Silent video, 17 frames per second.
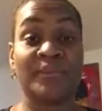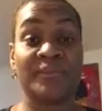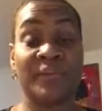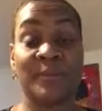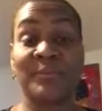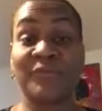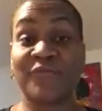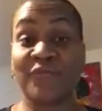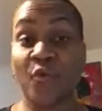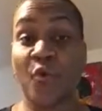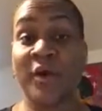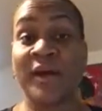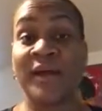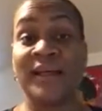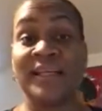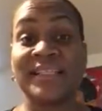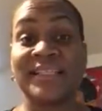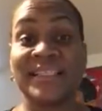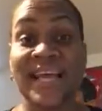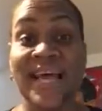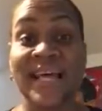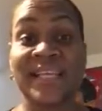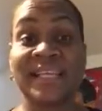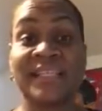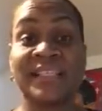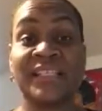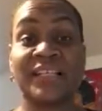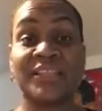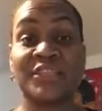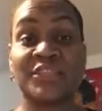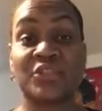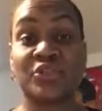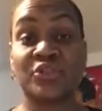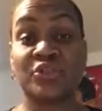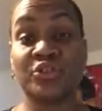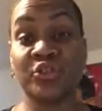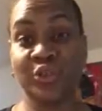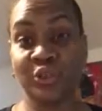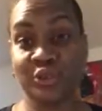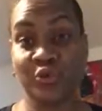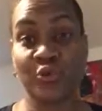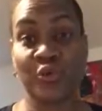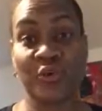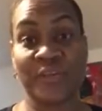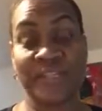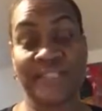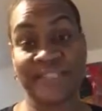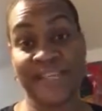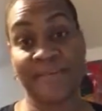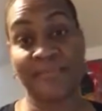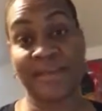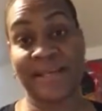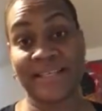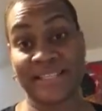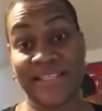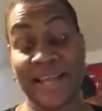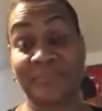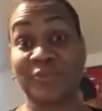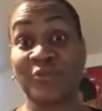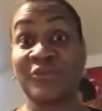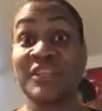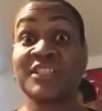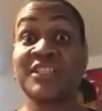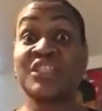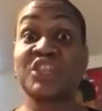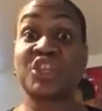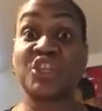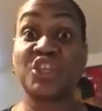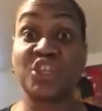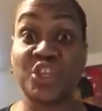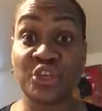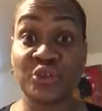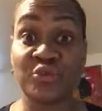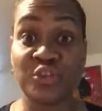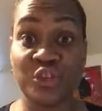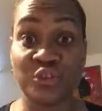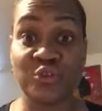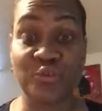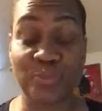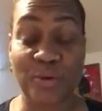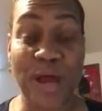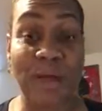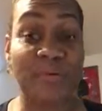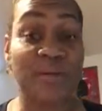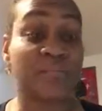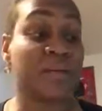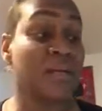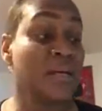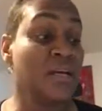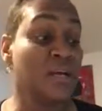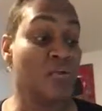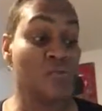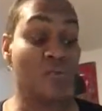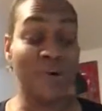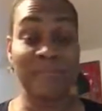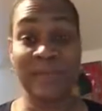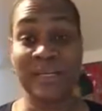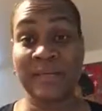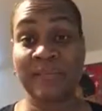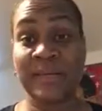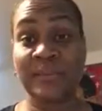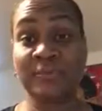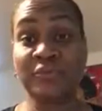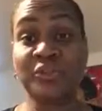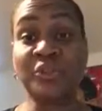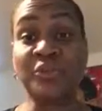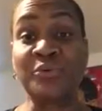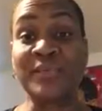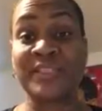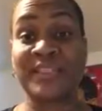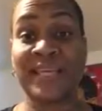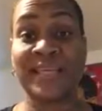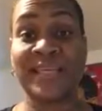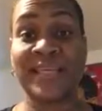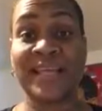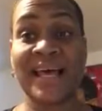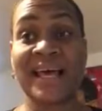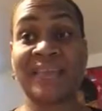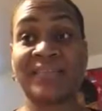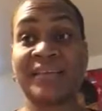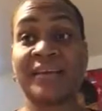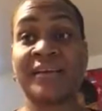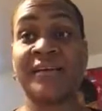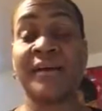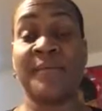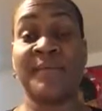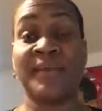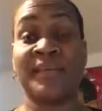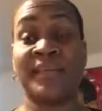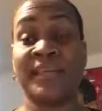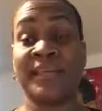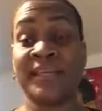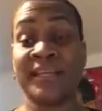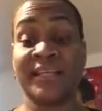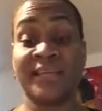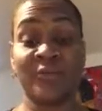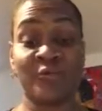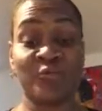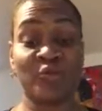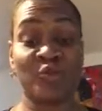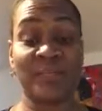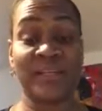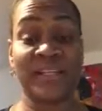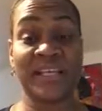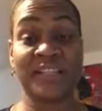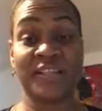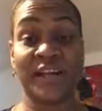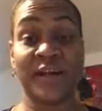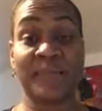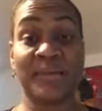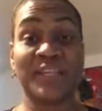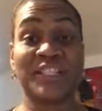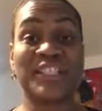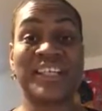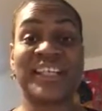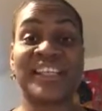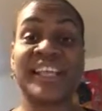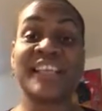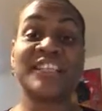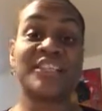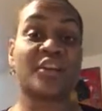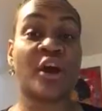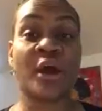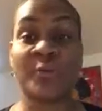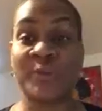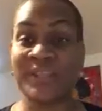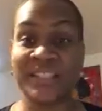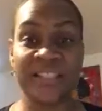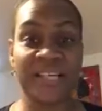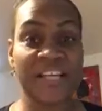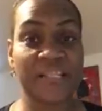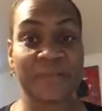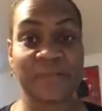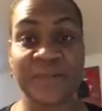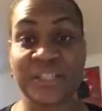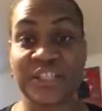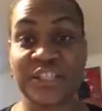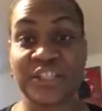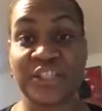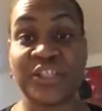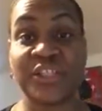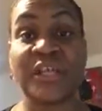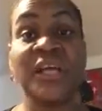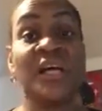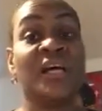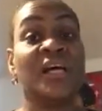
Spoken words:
Number 4, telling your story step by step. So this is a huge problem. What many people do is they get out there, they get in the room and they start pitching, and they start with the exposition.